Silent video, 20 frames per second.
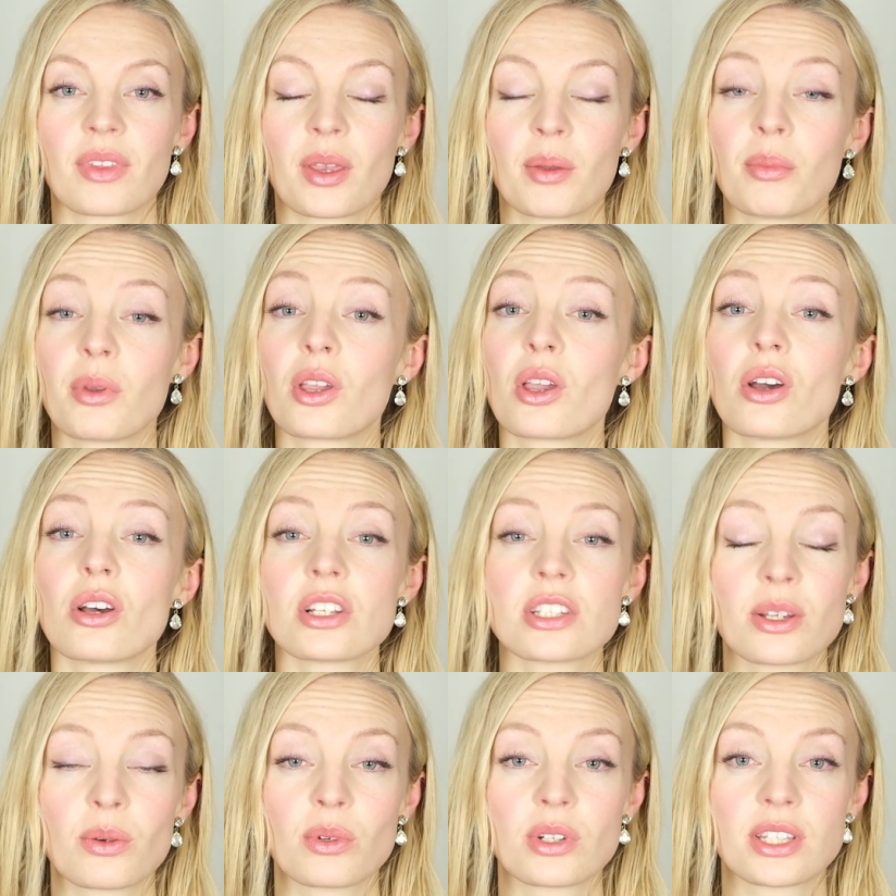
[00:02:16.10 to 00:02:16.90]

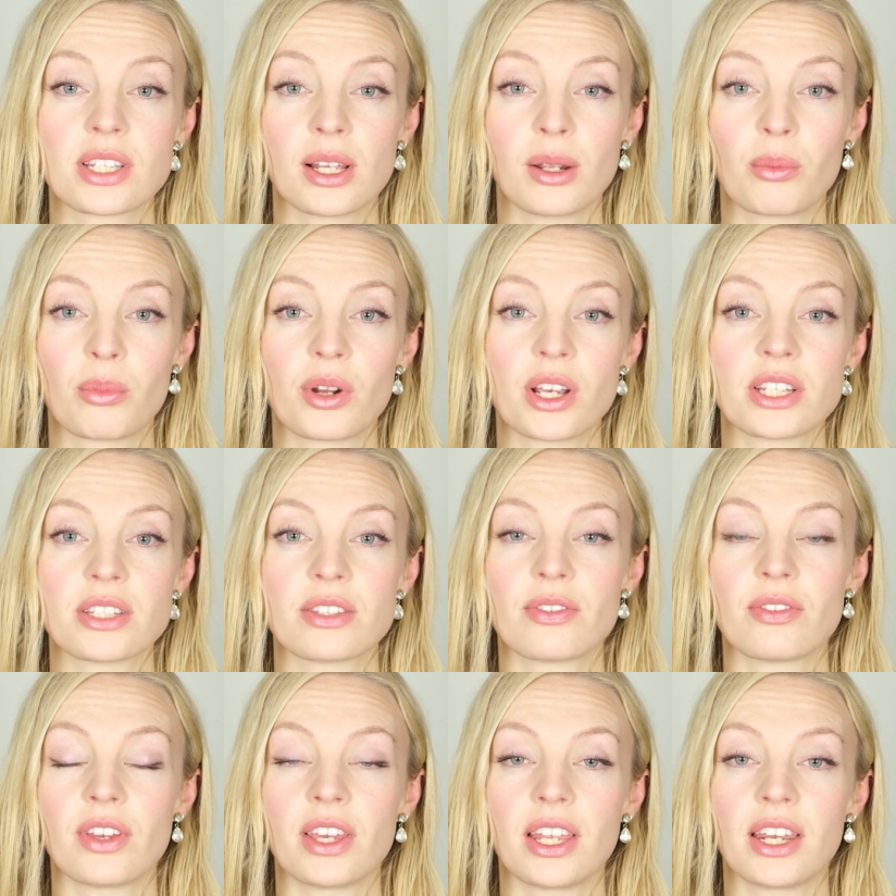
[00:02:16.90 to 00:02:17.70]
because I was still
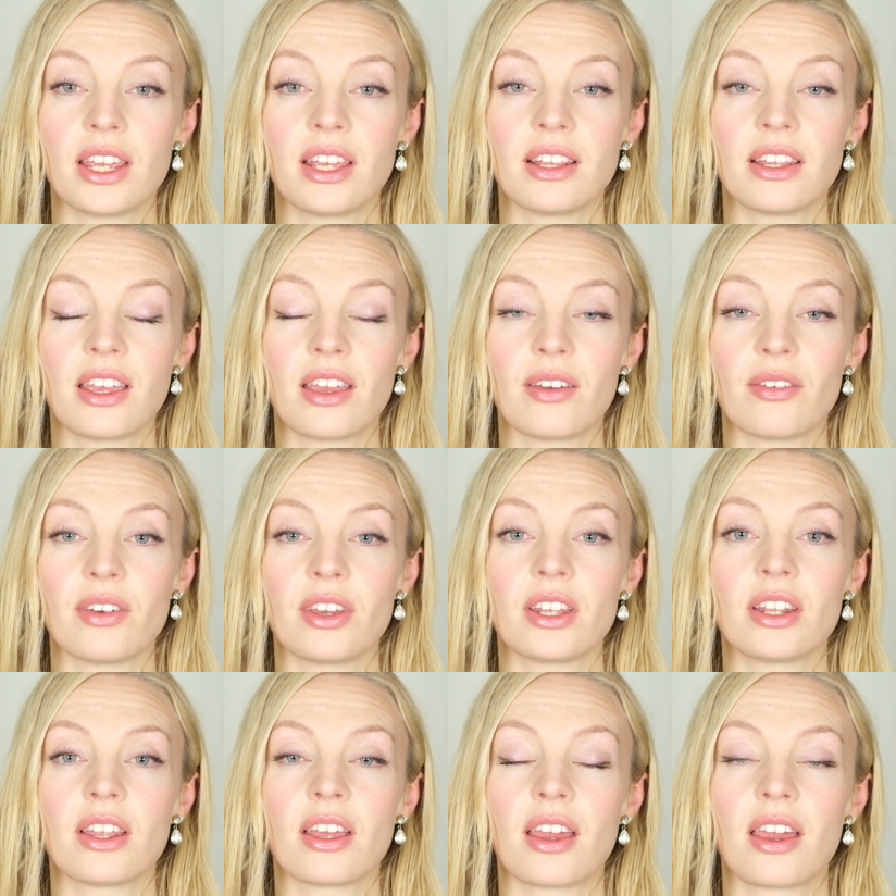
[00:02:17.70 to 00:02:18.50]
breastfeeding
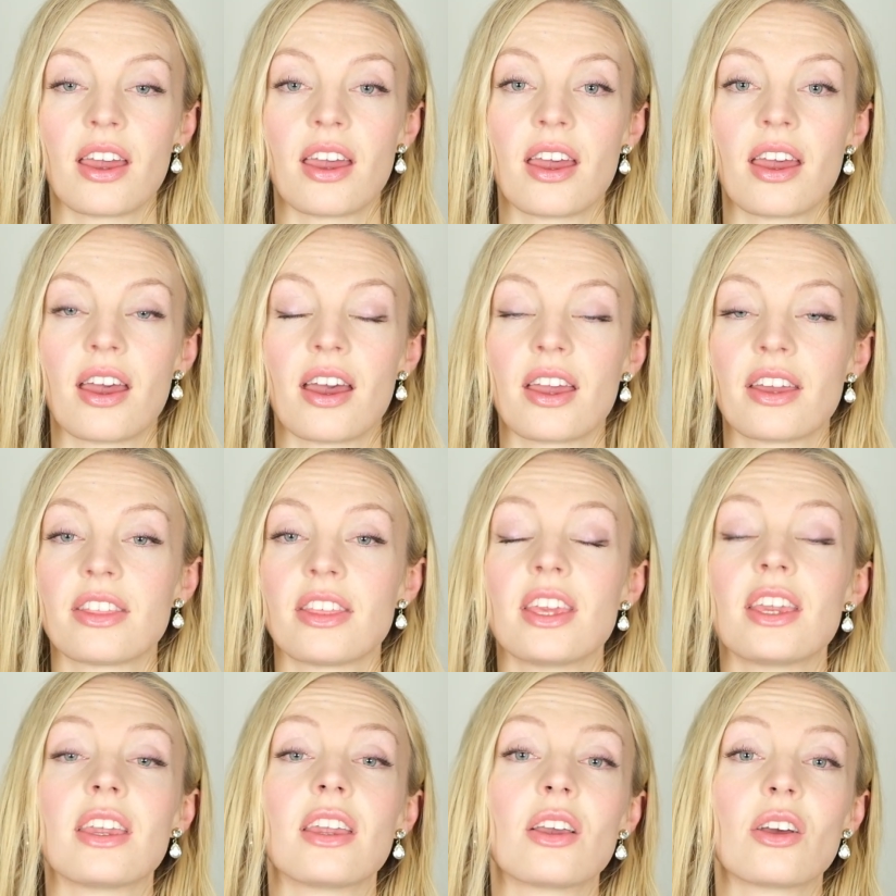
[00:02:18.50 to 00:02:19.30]
David, I
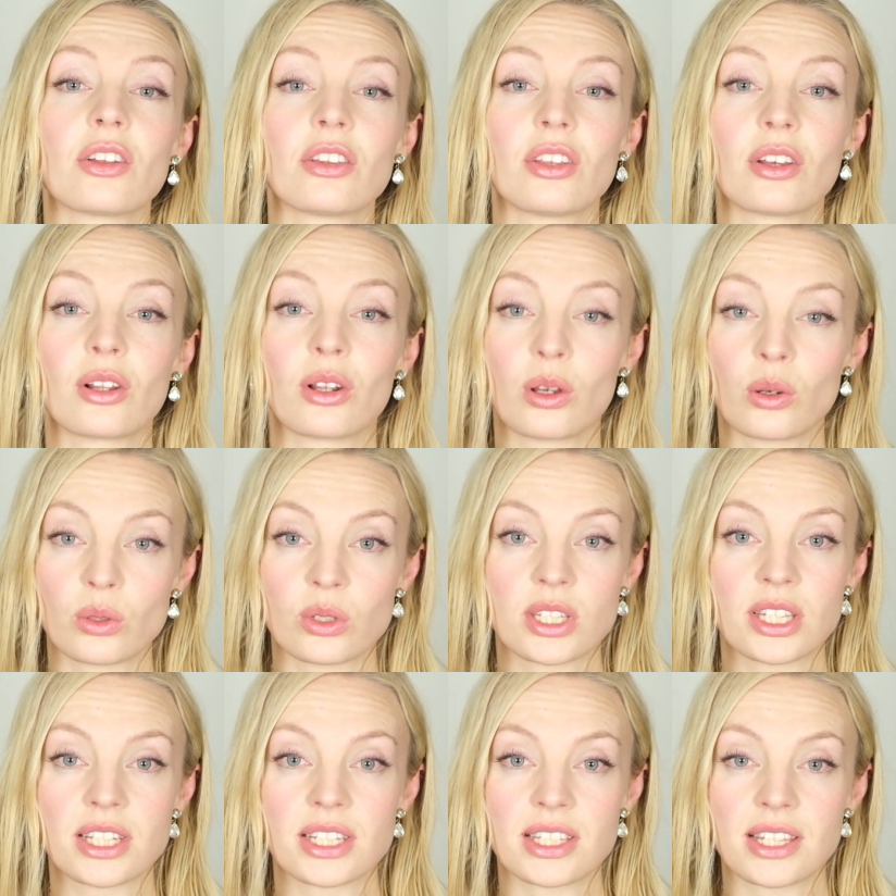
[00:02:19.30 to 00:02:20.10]
think he got the
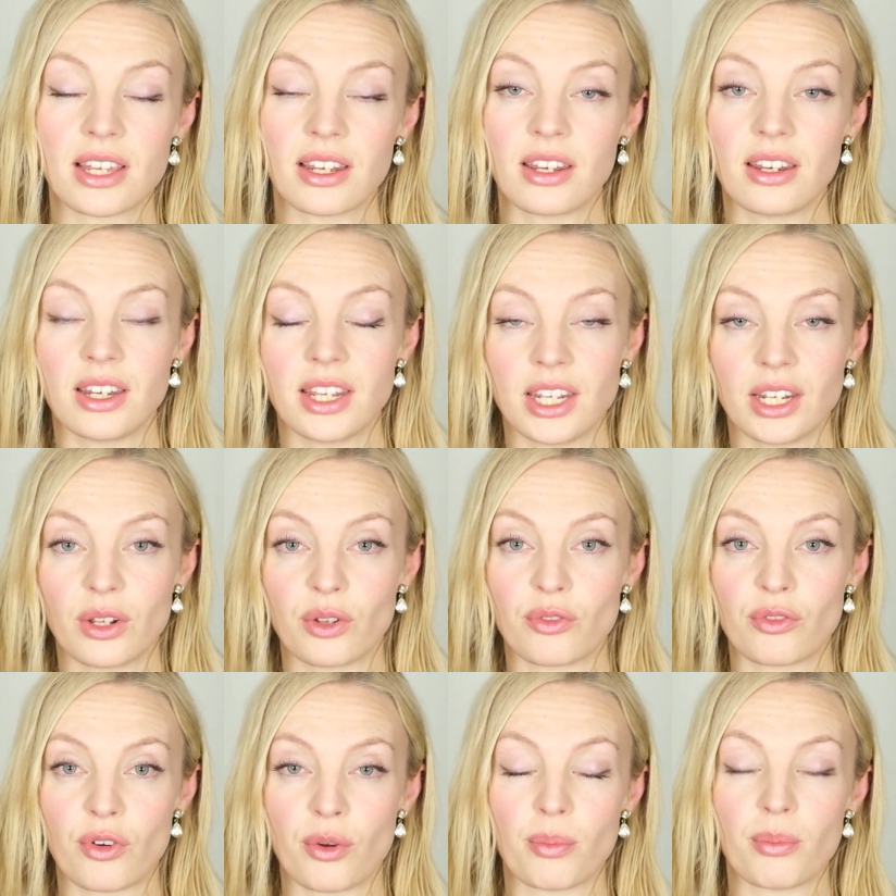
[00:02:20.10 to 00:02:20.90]
closeness that he
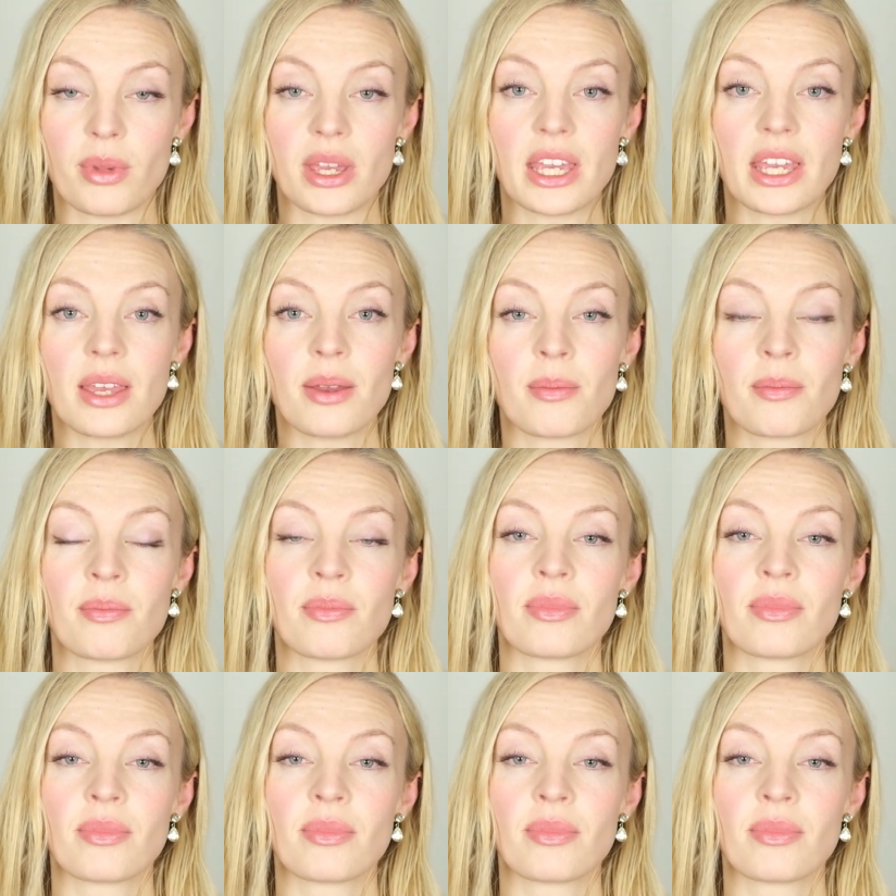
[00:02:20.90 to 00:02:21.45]
needed from me.